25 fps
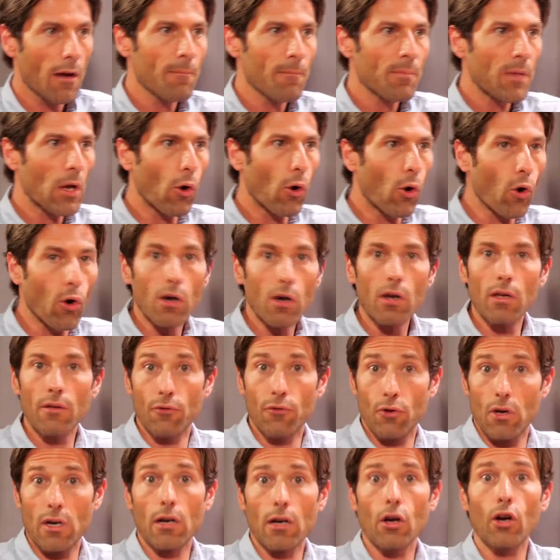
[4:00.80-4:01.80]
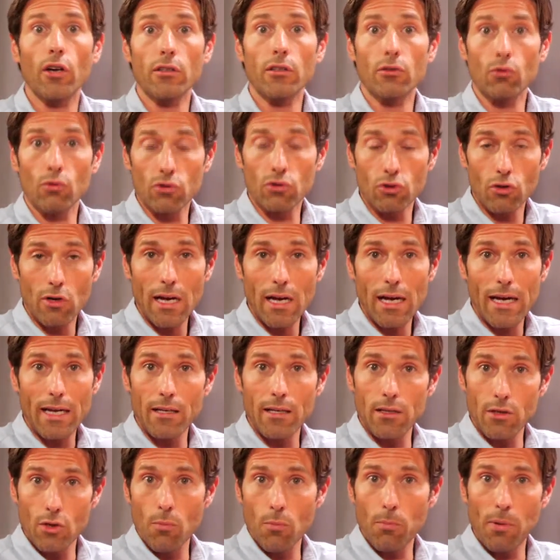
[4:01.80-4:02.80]
or if you are going to try
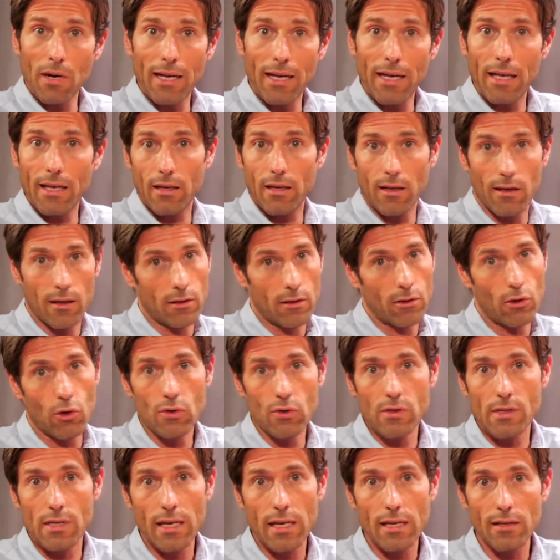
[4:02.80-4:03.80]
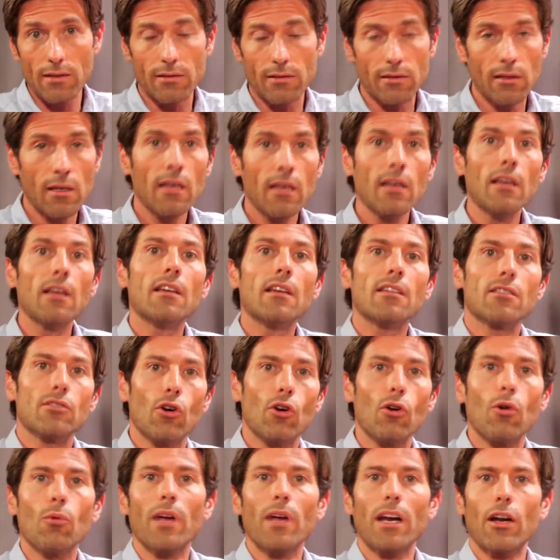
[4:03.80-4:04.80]
YOUPLAY in those days. So
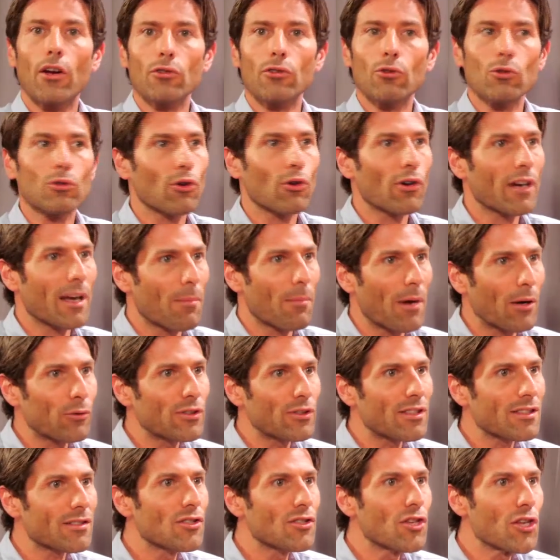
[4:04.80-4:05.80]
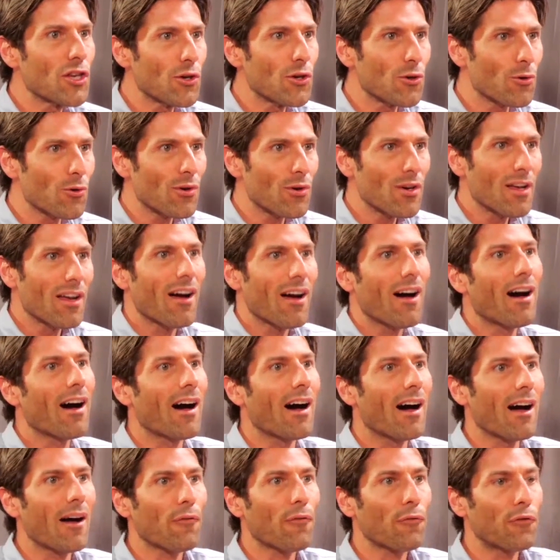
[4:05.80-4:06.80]
we're going to talk about these new
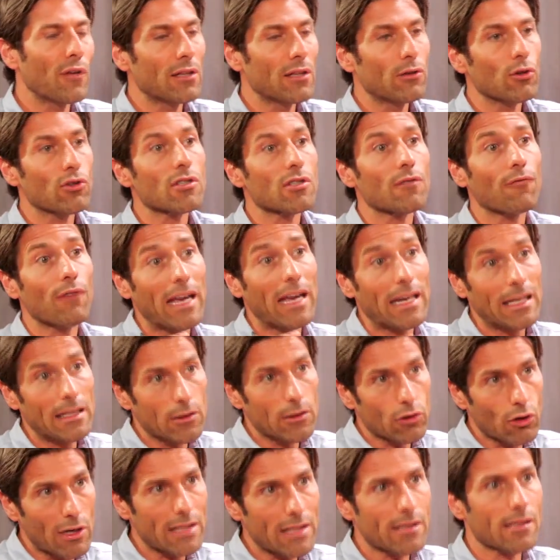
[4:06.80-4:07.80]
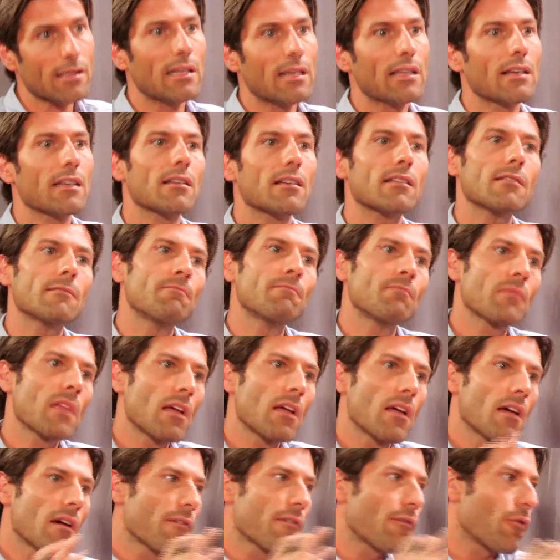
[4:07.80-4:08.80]
features, very interesting
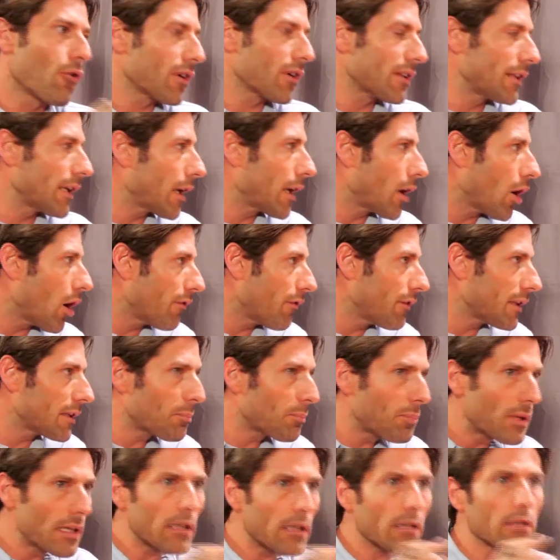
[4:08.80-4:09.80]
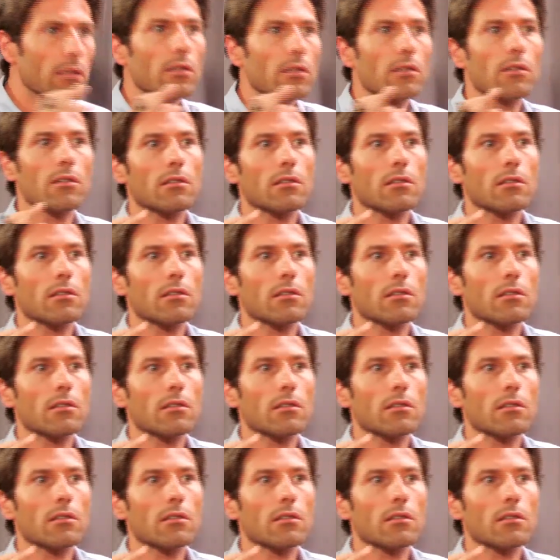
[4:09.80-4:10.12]
for the COVID period,